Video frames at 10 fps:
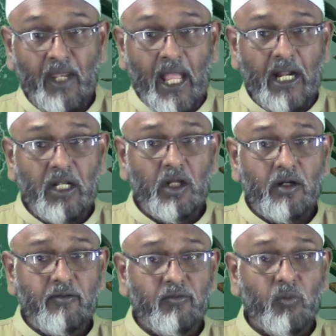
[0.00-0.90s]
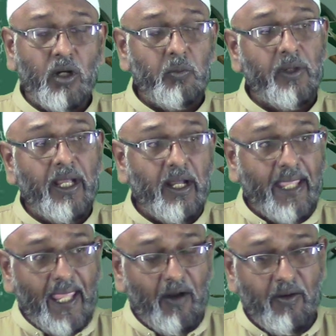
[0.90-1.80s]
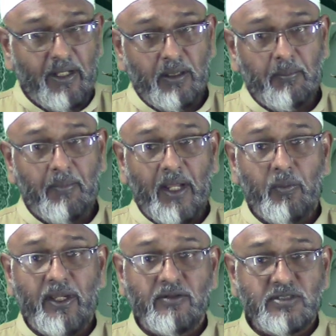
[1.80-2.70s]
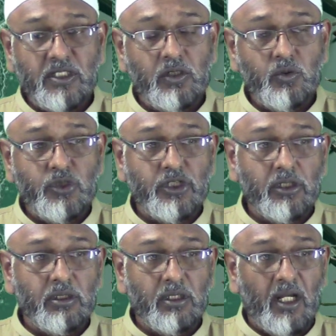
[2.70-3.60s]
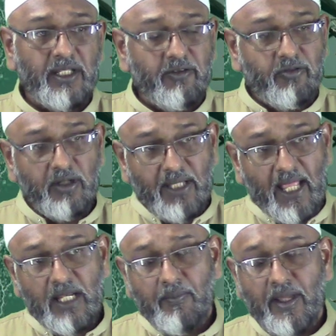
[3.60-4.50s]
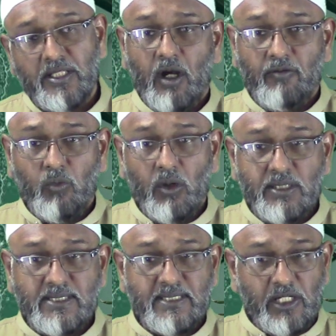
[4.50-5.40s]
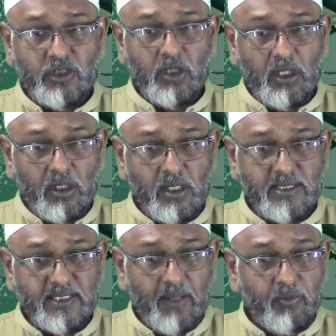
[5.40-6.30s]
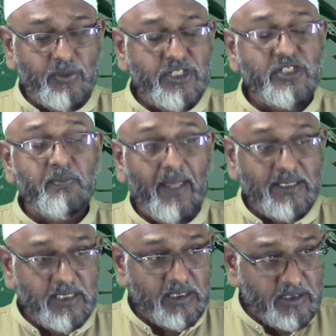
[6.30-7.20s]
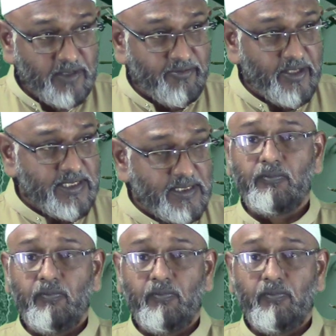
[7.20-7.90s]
And a lot of what we are hearing by way of solution are different elements of one central concept, which is mental toughness.